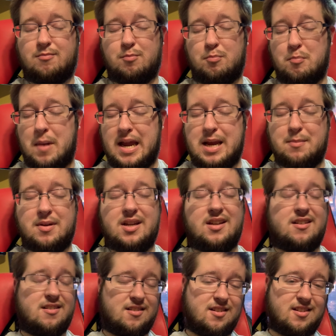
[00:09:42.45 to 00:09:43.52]

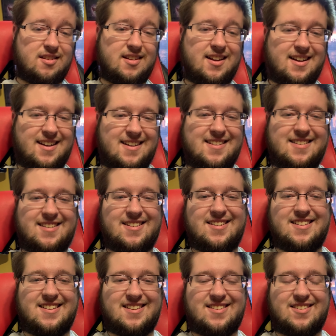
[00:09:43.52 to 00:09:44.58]
maybe decide to
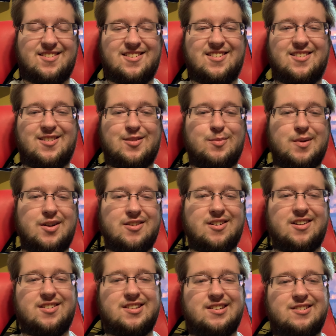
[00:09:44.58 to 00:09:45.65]
listen to a small
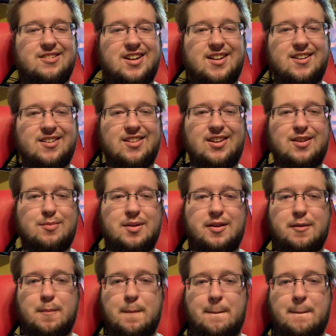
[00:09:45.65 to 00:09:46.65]
content creator like me.